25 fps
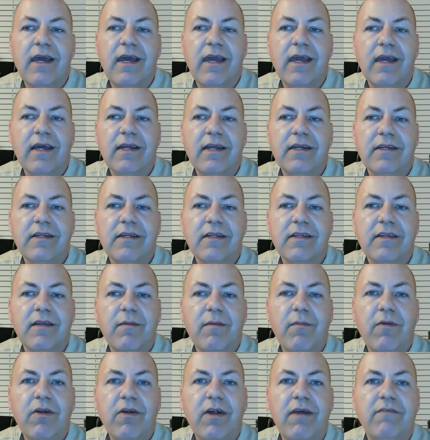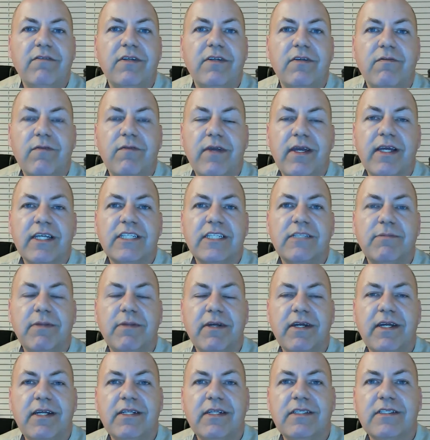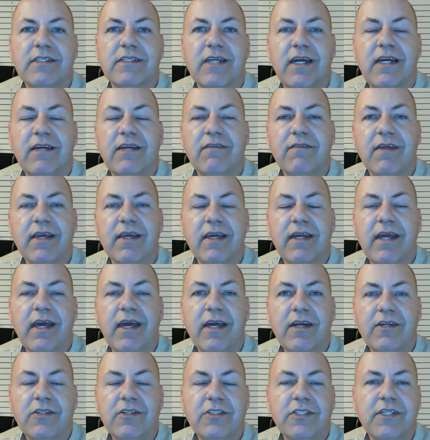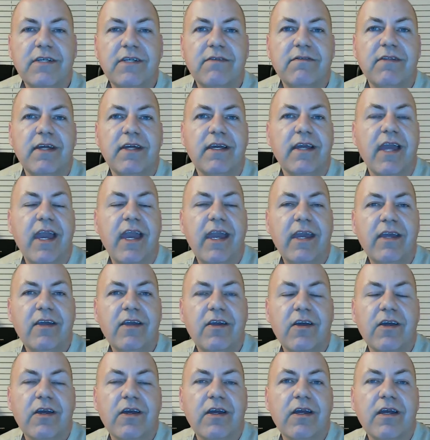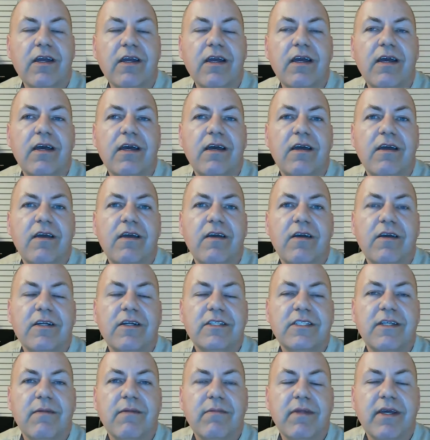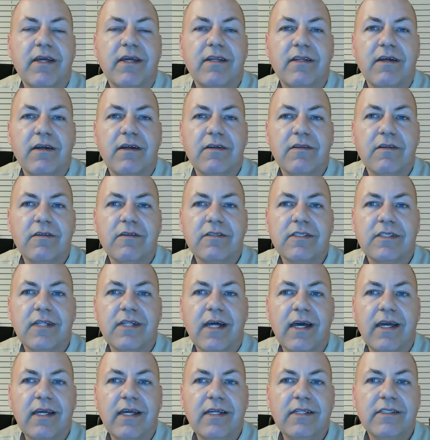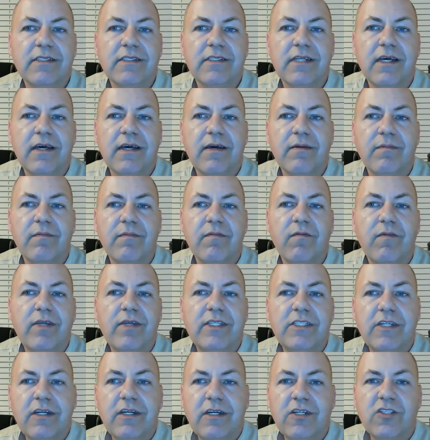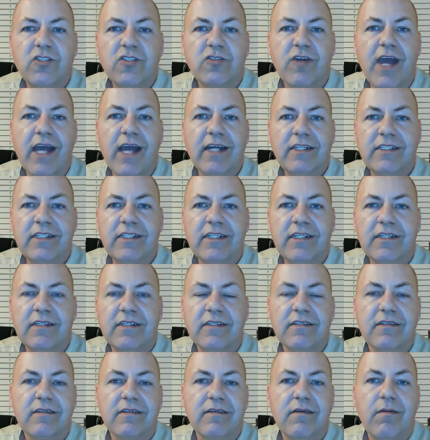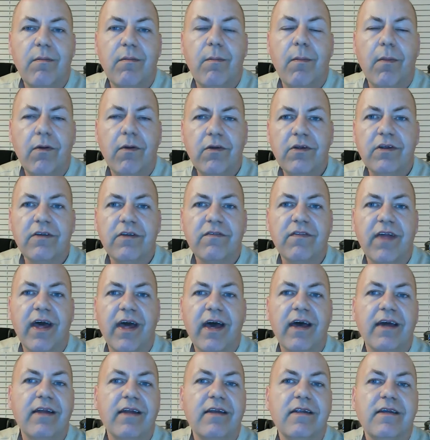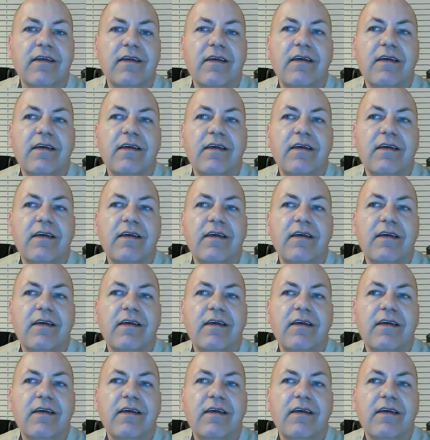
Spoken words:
And the more often we experience kind of like an energy of like anger or something along those lines, we start attracting more of that.